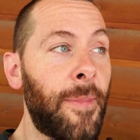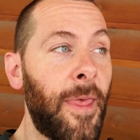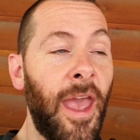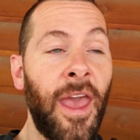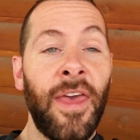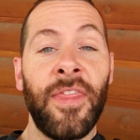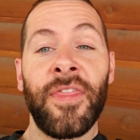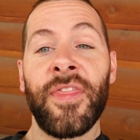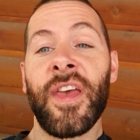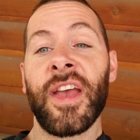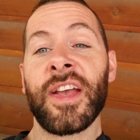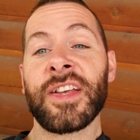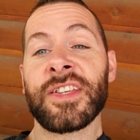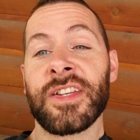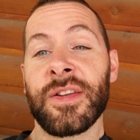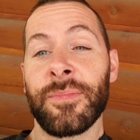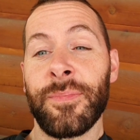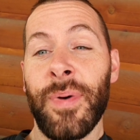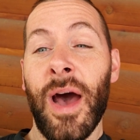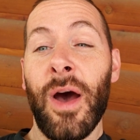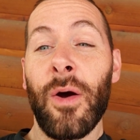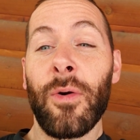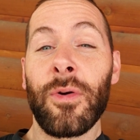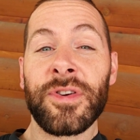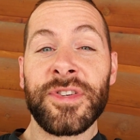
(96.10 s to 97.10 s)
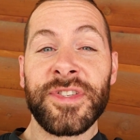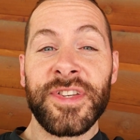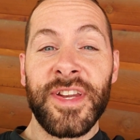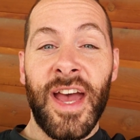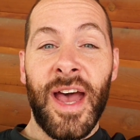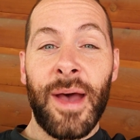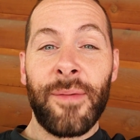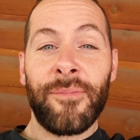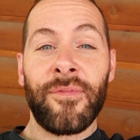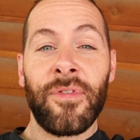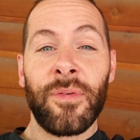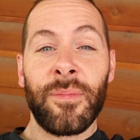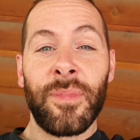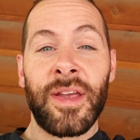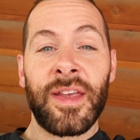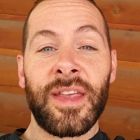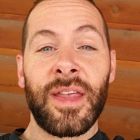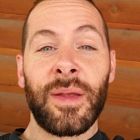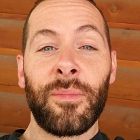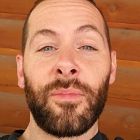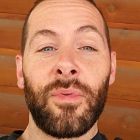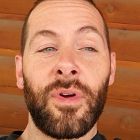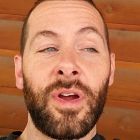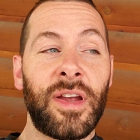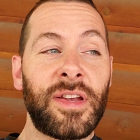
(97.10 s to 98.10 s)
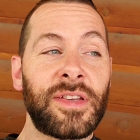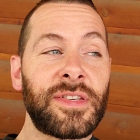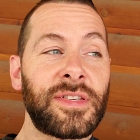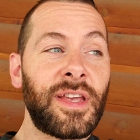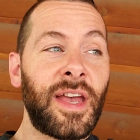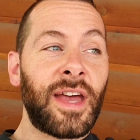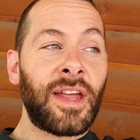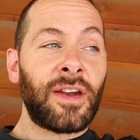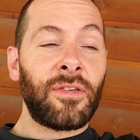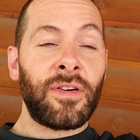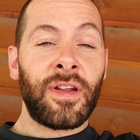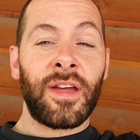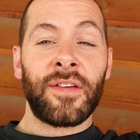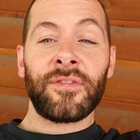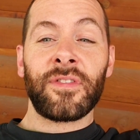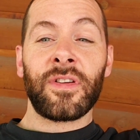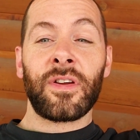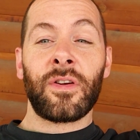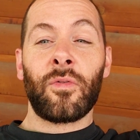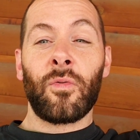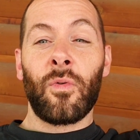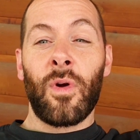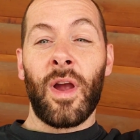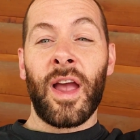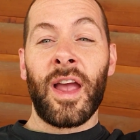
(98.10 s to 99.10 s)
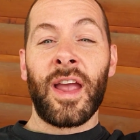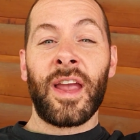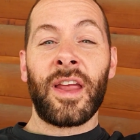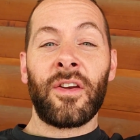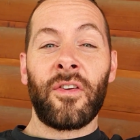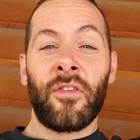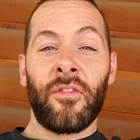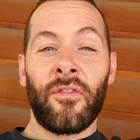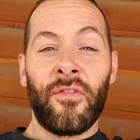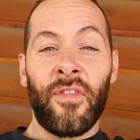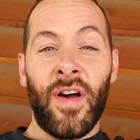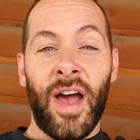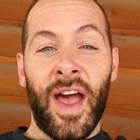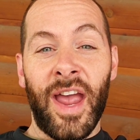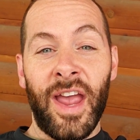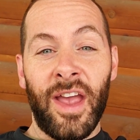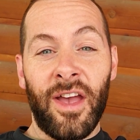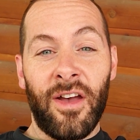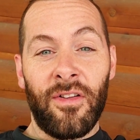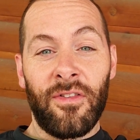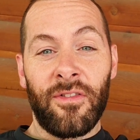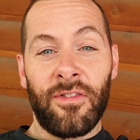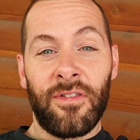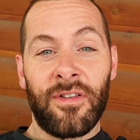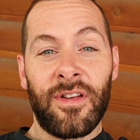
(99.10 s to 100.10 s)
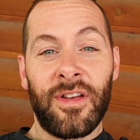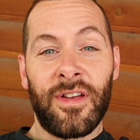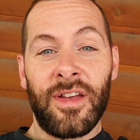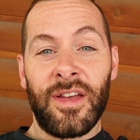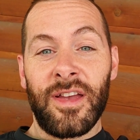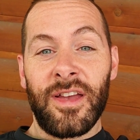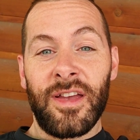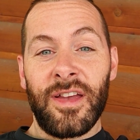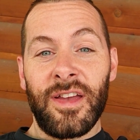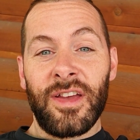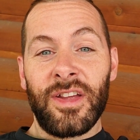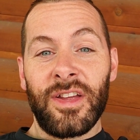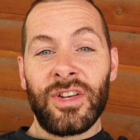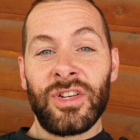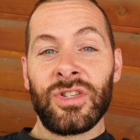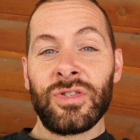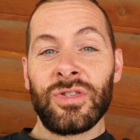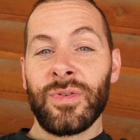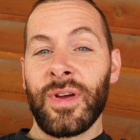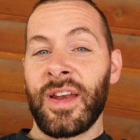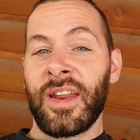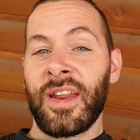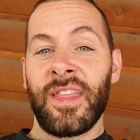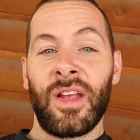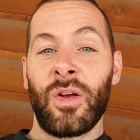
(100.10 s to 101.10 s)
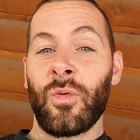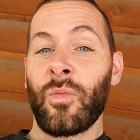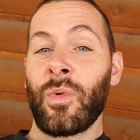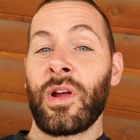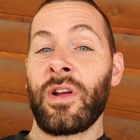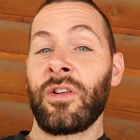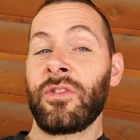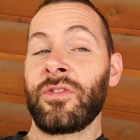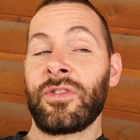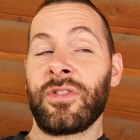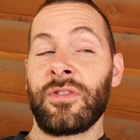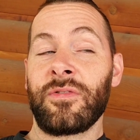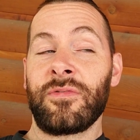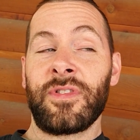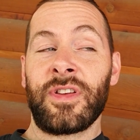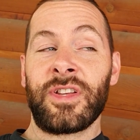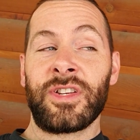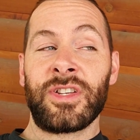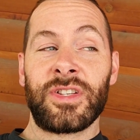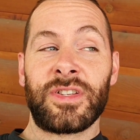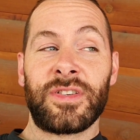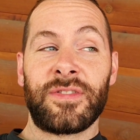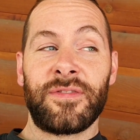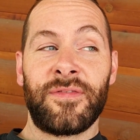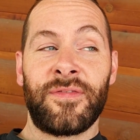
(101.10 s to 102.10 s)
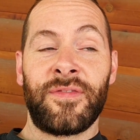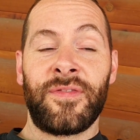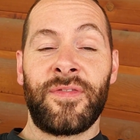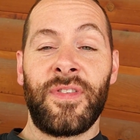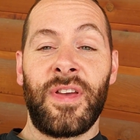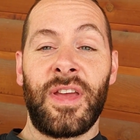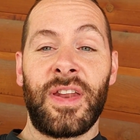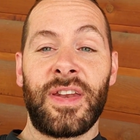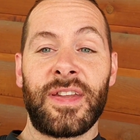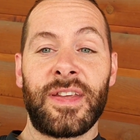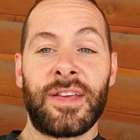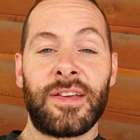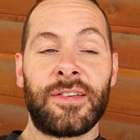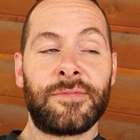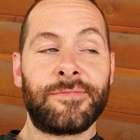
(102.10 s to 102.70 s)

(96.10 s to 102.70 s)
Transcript: And thanks to Power Stop for making brakes I don't have to grind or file or do anything weird to. They just fit.